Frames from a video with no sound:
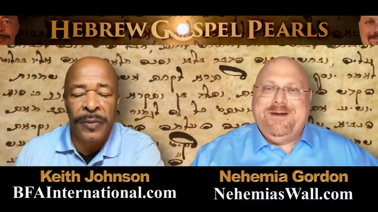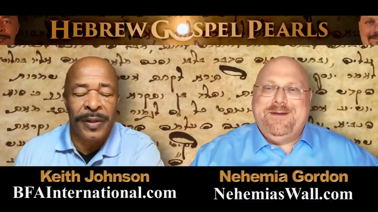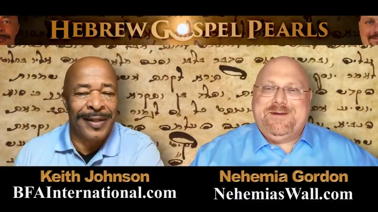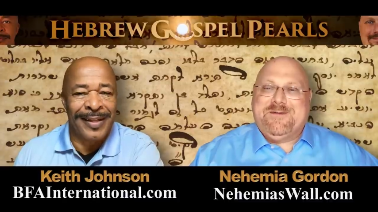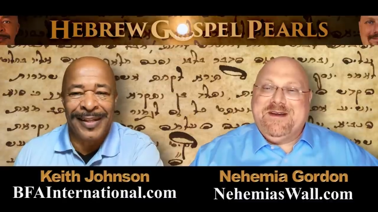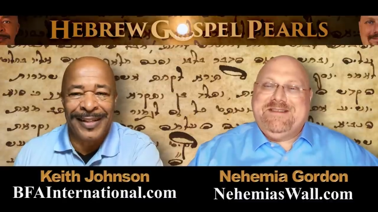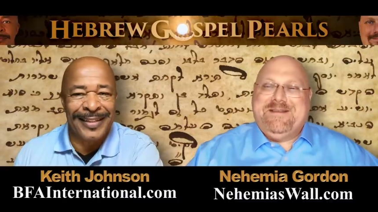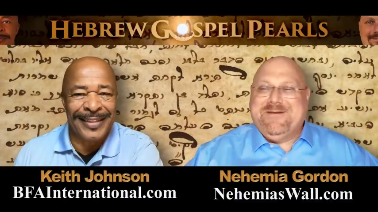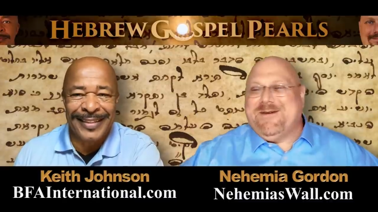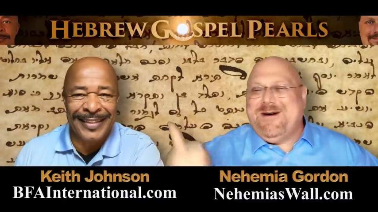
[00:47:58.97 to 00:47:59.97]
Speaker 1: There's a reason
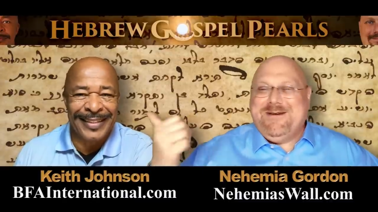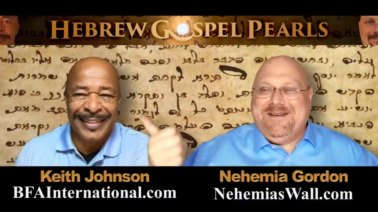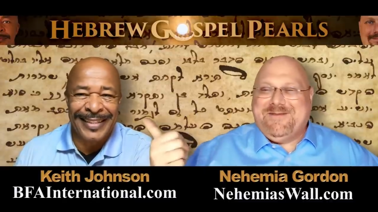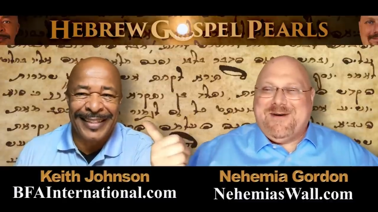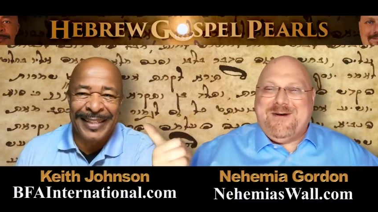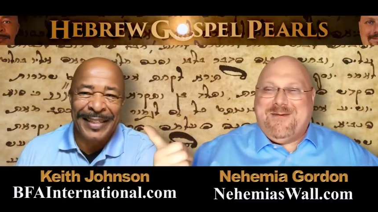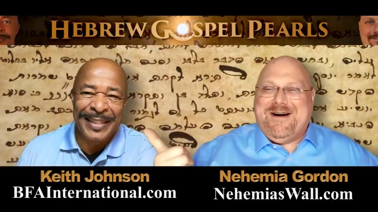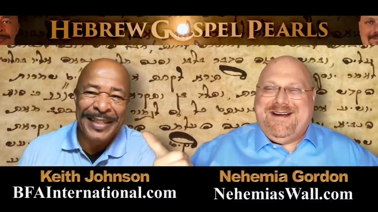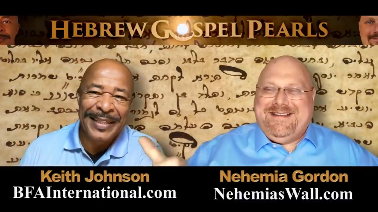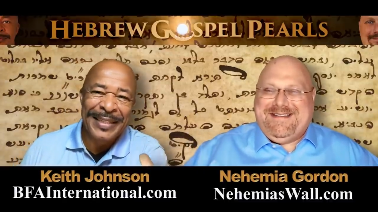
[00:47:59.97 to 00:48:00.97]
the road is where it
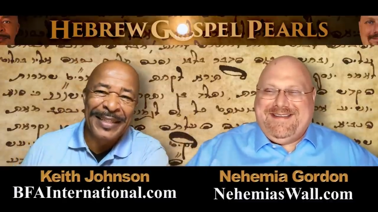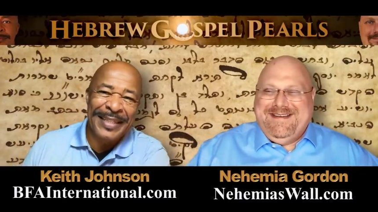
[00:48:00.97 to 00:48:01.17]
was.